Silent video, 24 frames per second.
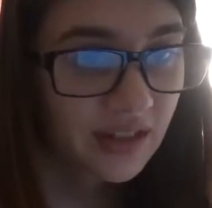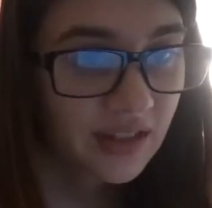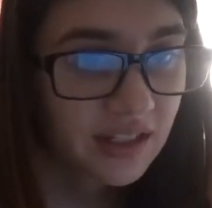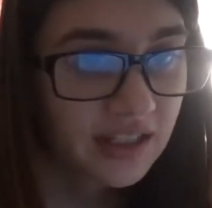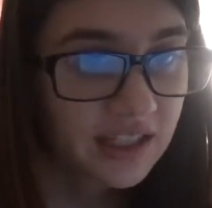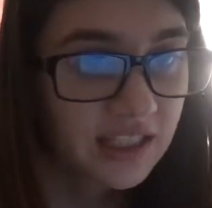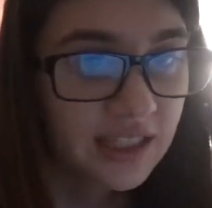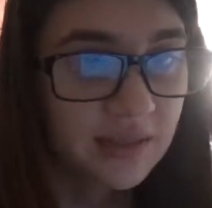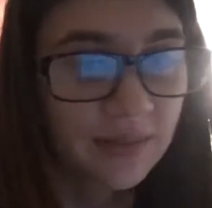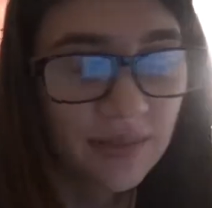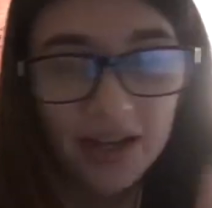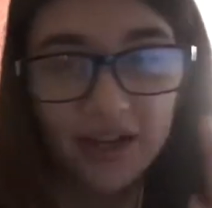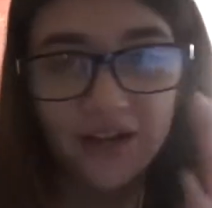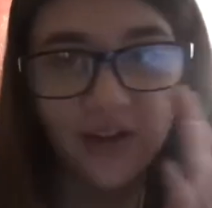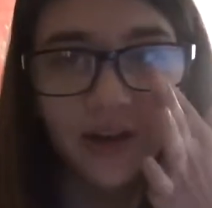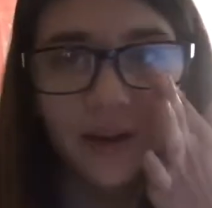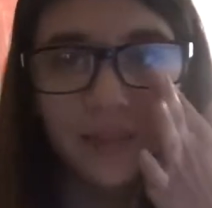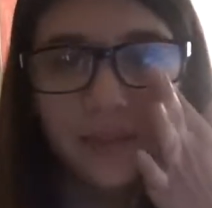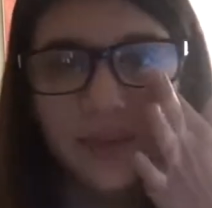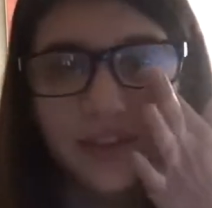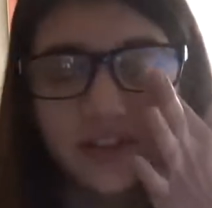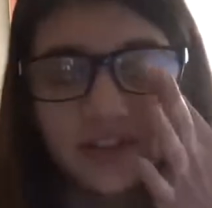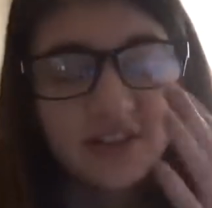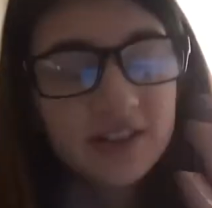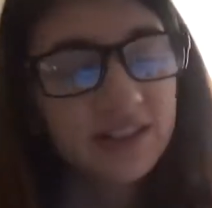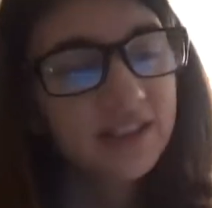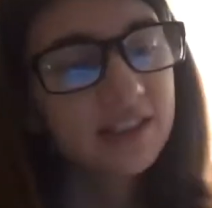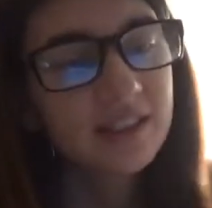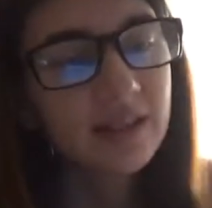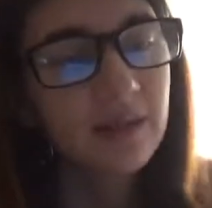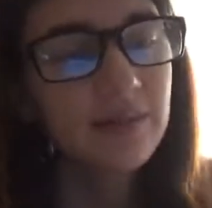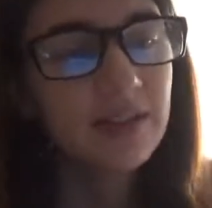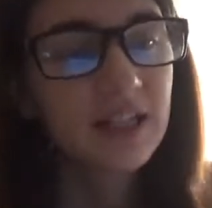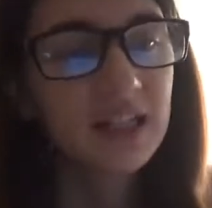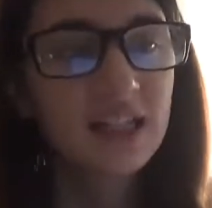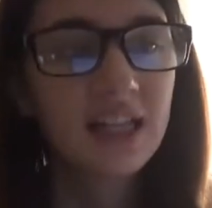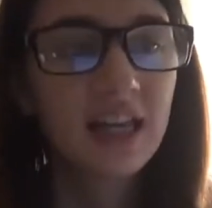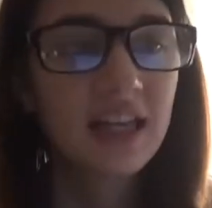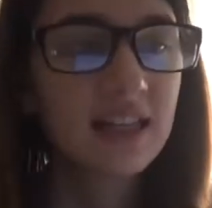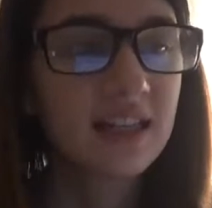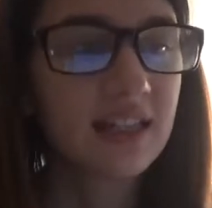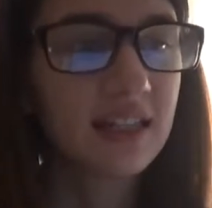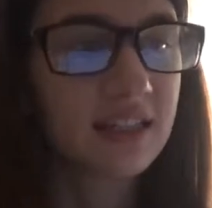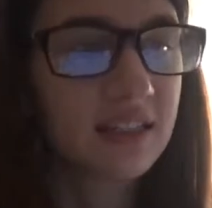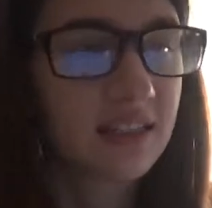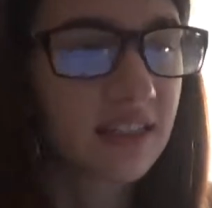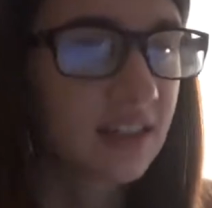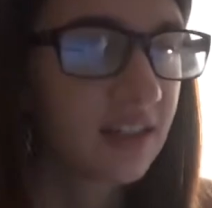See, my grandmother did something like
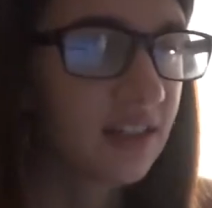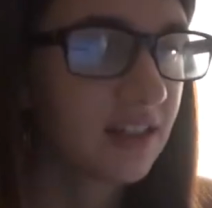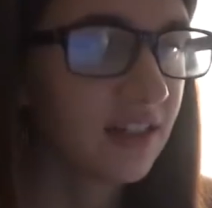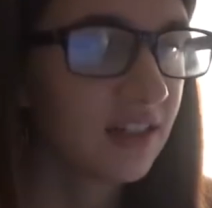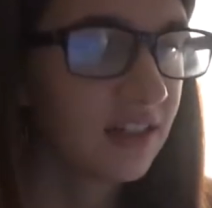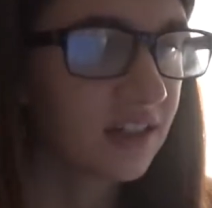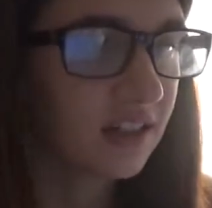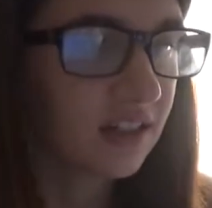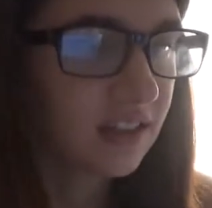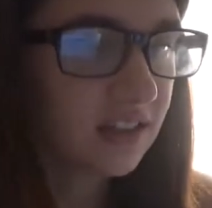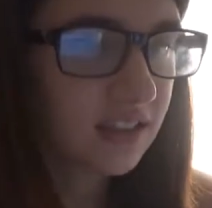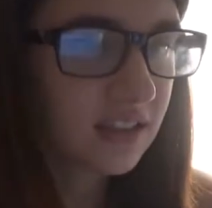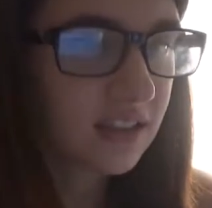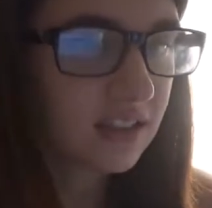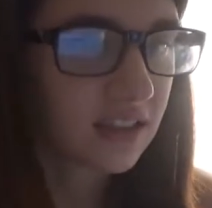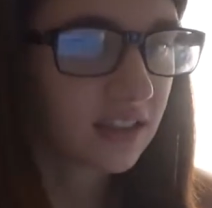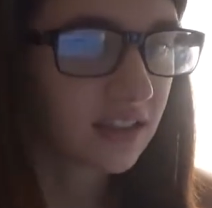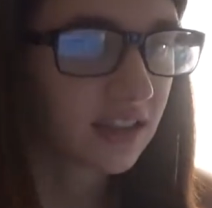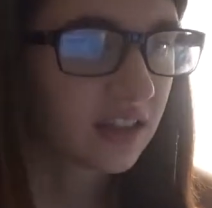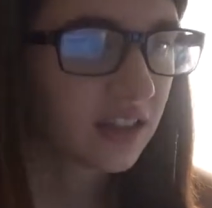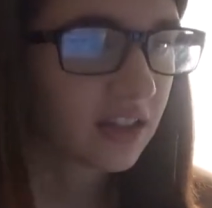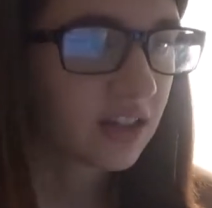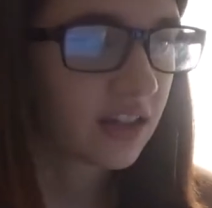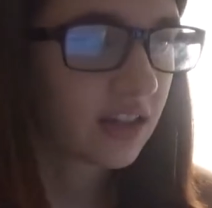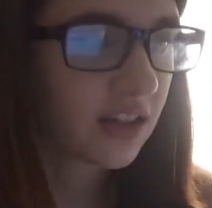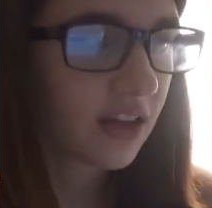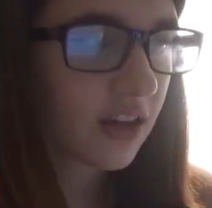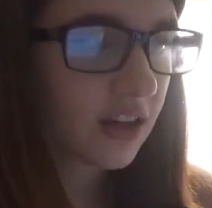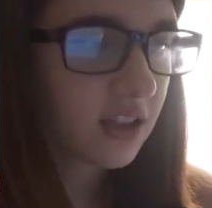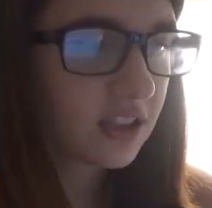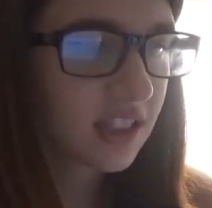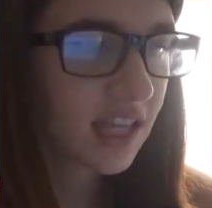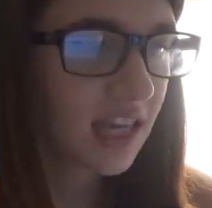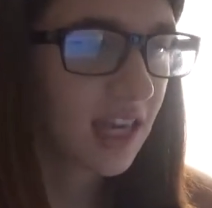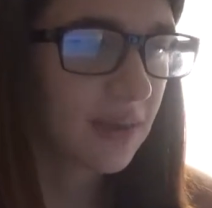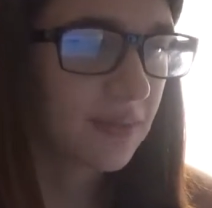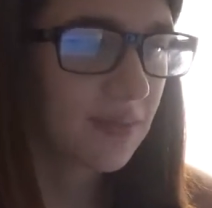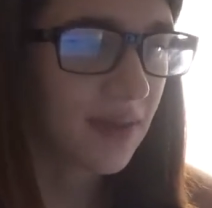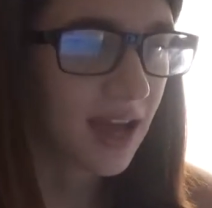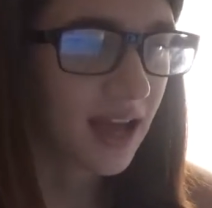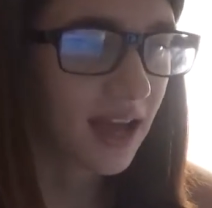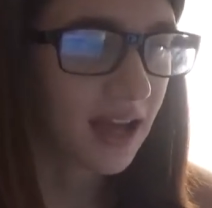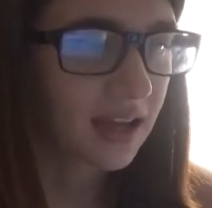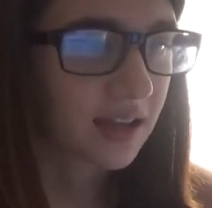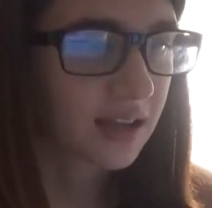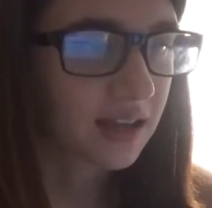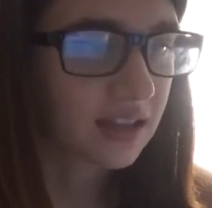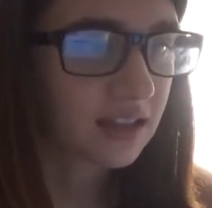this, and hers came
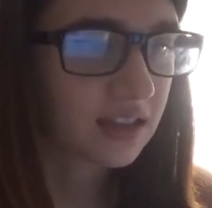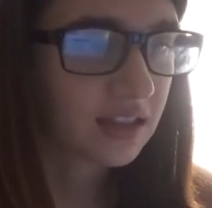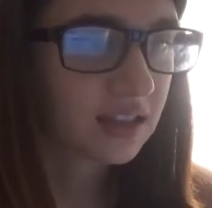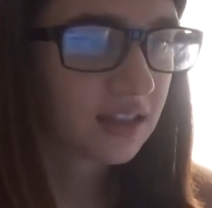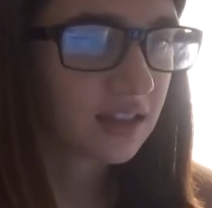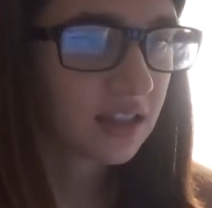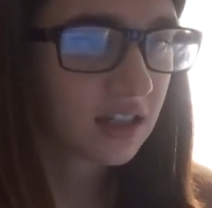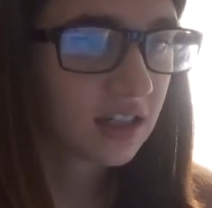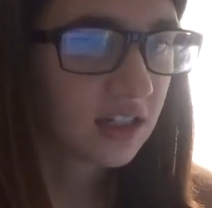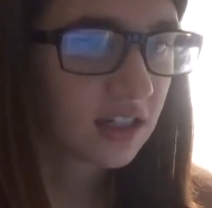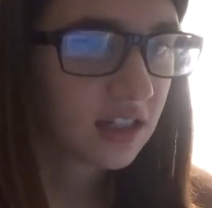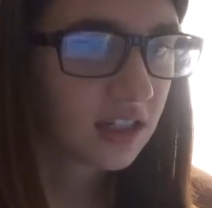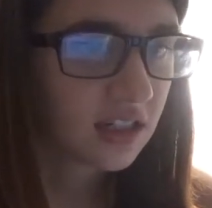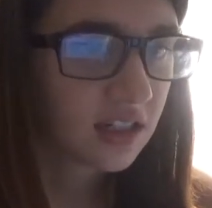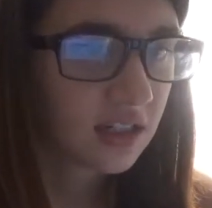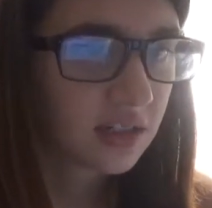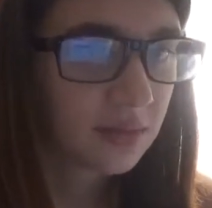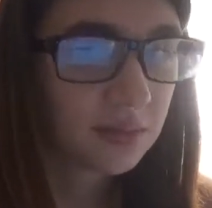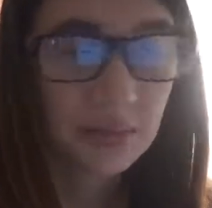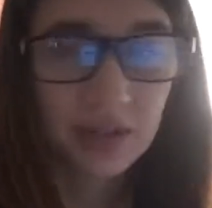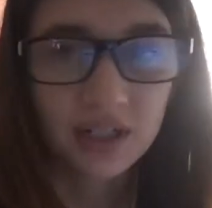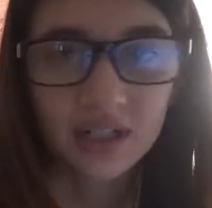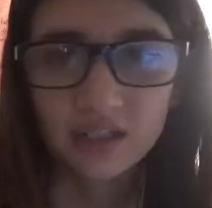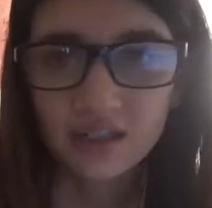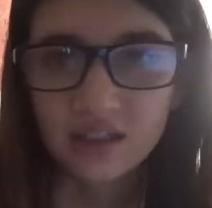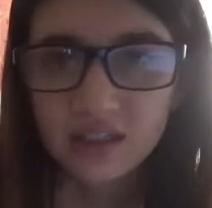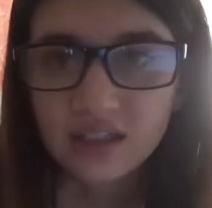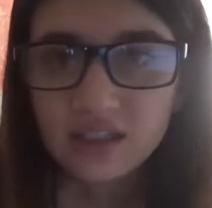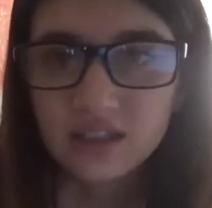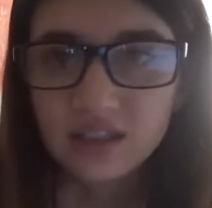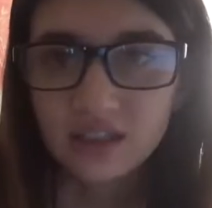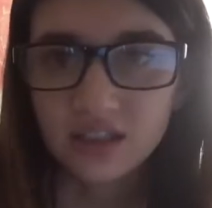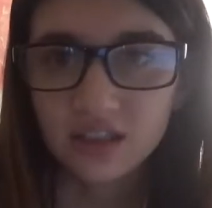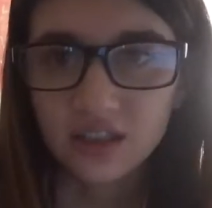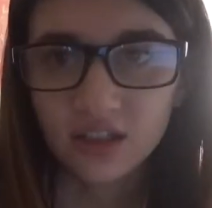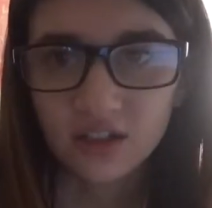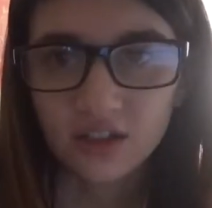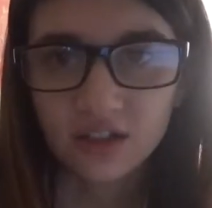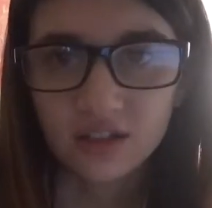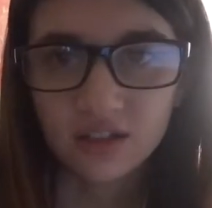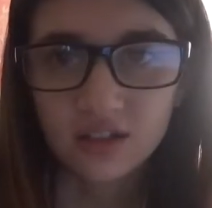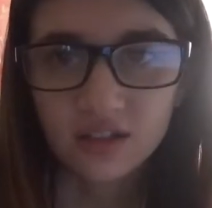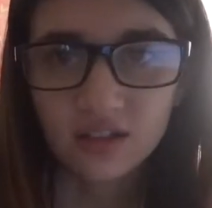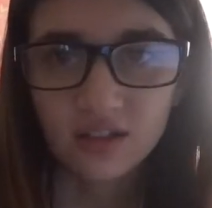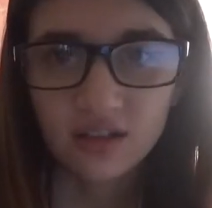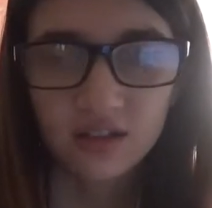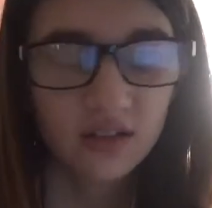back Middle Eastern.